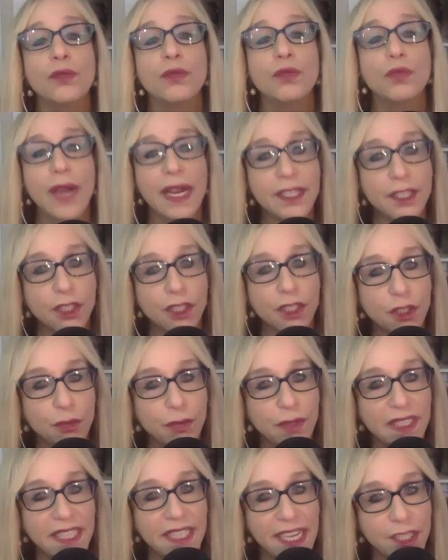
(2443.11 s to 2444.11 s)
regular
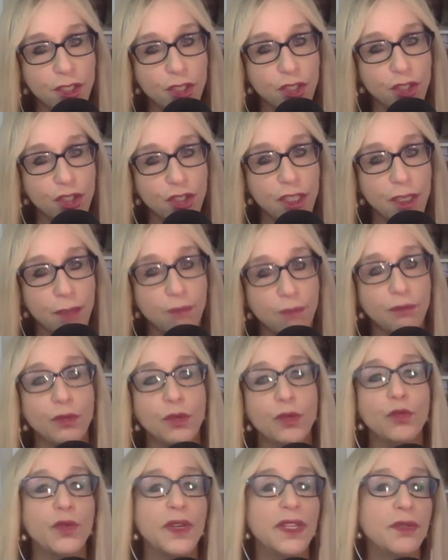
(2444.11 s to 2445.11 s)
relationship
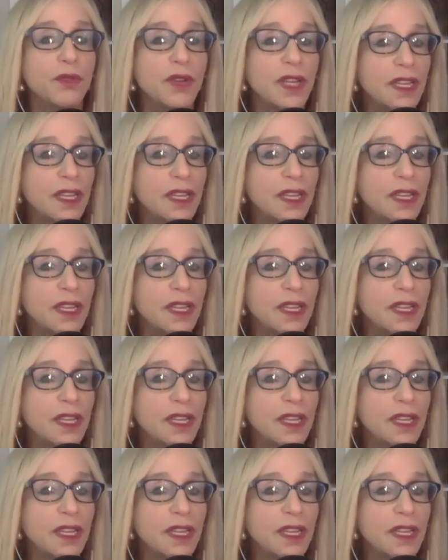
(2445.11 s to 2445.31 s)
with